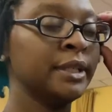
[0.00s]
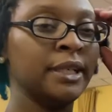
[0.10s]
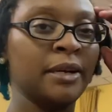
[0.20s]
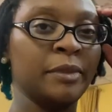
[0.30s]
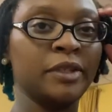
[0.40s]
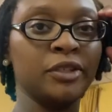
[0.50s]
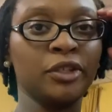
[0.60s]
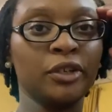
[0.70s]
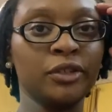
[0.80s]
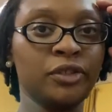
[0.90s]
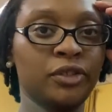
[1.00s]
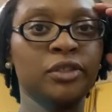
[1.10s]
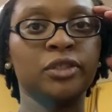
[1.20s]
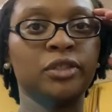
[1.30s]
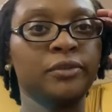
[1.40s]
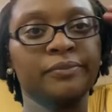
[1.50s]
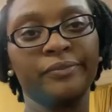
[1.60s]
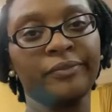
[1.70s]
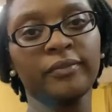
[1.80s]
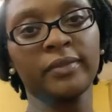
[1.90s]
I'm at the church just
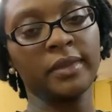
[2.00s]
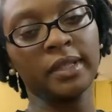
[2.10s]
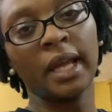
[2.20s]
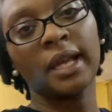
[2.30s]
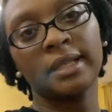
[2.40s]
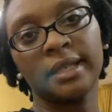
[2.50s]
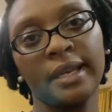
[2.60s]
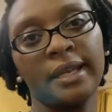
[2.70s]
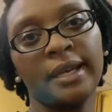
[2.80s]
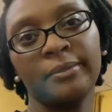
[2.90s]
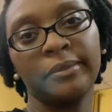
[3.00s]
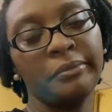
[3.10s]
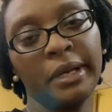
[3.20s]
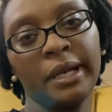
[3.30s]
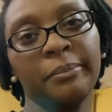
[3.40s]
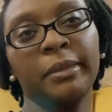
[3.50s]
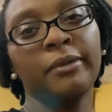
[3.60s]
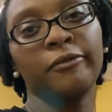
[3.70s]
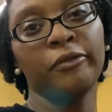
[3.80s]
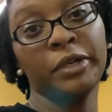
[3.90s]
like I said, I'm I'm
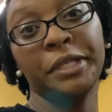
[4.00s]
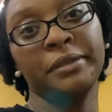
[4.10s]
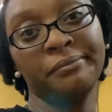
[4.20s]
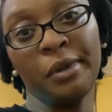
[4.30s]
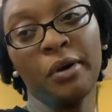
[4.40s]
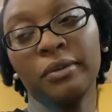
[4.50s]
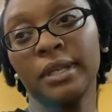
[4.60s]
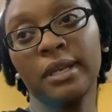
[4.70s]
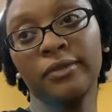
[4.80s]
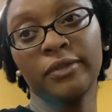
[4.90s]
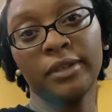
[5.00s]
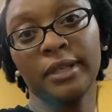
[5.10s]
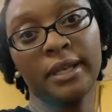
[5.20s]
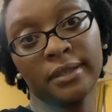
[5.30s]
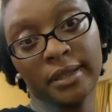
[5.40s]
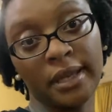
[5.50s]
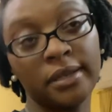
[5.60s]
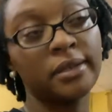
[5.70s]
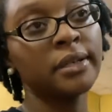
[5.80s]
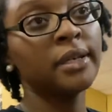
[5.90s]
I'm free all day for the next like
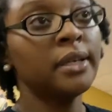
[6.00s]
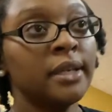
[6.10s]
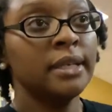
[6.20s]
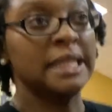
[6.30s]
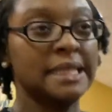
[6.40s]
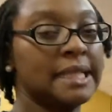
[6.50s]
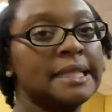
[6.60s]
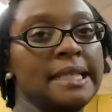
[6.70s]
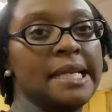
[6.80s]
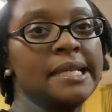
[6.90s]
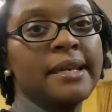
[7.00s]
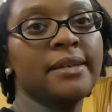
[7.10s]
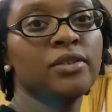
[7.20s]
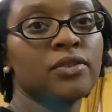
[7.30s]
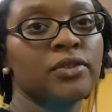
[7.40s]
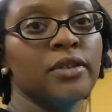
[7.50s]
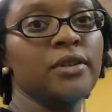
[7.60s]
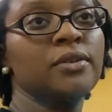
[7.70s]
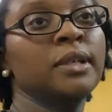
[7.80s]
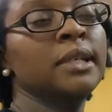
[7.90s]
16 days or
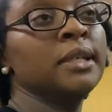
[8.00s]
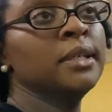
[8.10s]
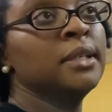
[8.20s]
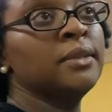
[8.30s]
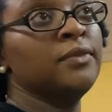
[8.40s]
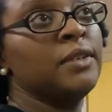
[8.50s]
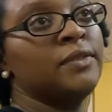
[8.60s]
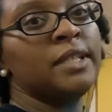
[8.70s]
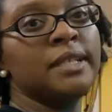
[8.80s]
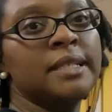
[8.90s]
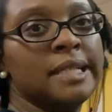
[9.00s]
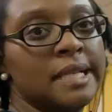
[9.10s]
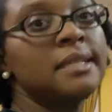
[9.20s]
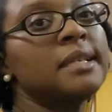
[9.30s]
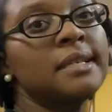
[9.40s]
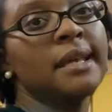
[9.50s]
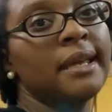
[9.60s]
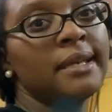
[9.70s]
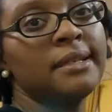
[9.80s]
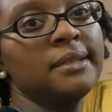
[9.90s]
so. 15, 16
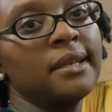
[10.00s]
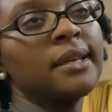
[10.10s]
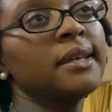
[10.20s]
days.